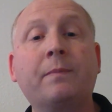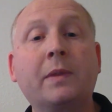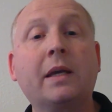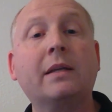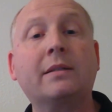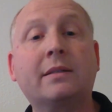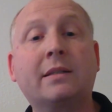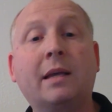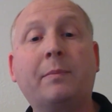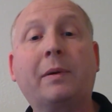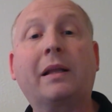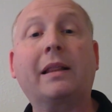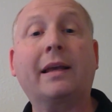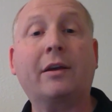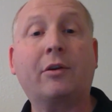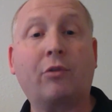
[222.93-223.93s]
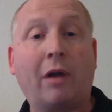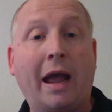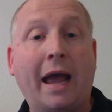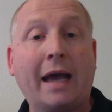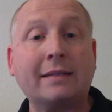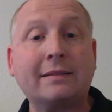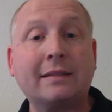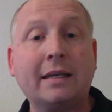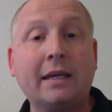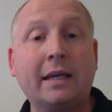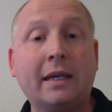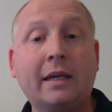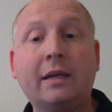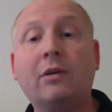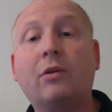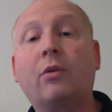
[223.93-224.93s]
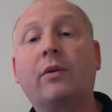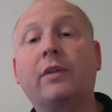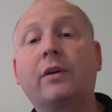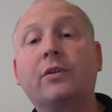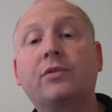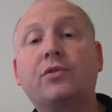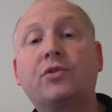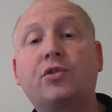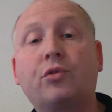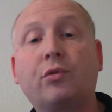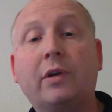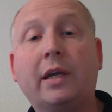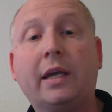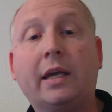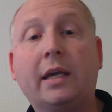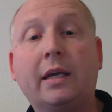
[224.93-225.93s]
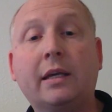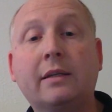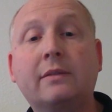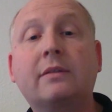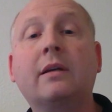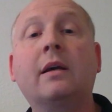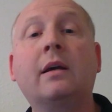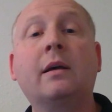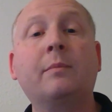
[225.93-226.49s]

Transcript: It's typically grassy or there's trees,